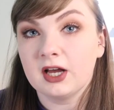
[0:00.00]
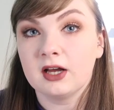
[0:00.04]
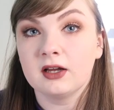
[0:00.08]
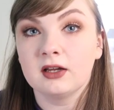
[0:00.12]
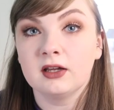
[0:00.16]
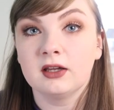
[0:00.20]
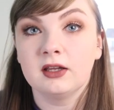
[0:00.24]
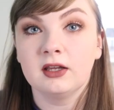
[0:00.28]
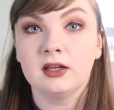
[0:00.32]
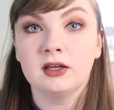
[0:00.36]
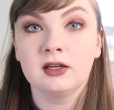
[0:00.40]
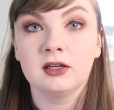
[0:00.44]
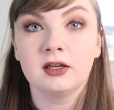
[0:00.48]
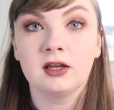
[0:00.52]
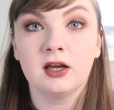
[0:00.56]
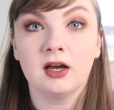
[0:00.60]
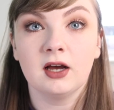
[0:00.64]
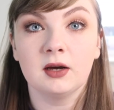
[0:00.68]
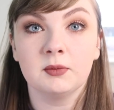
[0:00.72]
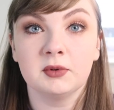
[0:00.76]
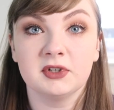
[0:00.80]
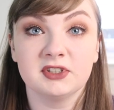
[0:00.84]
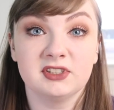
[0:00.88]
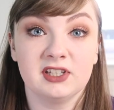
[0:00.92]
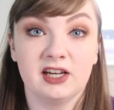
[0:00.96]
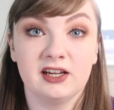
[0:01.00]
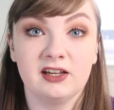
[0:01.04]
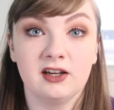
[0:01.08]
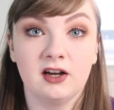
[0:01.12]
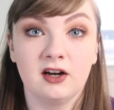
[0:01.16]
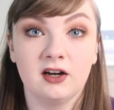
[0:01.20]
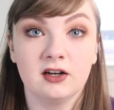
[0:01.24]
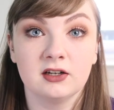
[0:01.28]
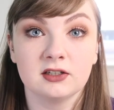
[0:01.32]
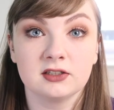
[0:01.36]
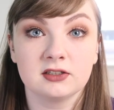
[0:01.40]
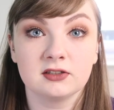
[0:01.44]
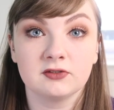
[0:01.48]
I am a
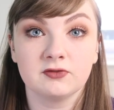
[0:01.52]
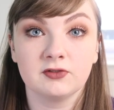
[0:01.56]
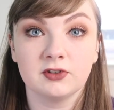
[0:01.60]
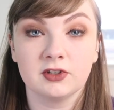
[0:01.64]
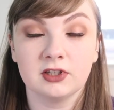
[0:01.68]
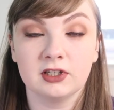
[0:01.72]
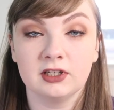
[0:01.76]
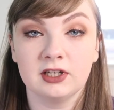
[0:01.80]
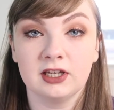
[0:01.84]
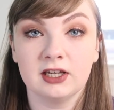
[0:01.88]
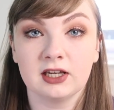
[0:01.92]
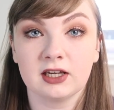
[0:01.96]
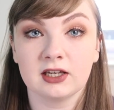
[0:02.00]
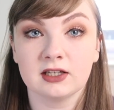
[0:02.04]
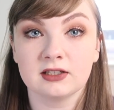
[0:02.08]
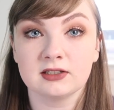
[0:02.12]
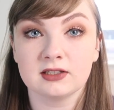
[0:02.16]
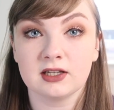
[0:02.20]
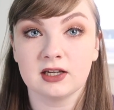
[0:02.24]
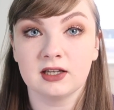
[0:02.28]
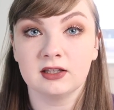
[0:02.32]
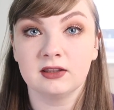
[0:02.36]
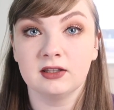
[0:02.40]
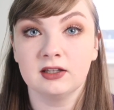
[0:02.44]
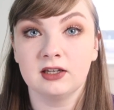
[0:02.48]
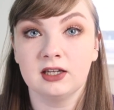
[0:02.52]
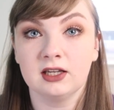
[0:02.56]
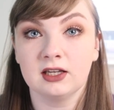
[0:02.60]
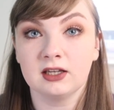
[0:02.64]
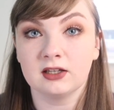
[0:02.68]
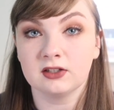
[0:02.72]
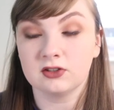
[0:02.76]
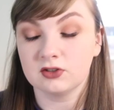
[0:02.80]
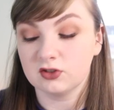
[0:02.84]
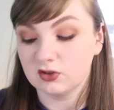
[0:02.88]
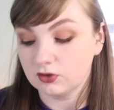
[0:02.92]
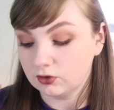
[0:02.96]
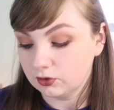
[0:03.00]
diehard for the Naked and the
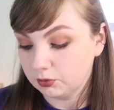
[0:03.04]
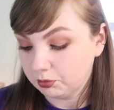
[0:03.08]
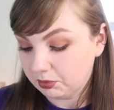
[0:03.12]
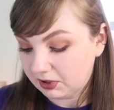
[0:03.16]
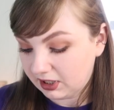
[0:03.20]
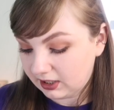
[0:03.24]
Naked 2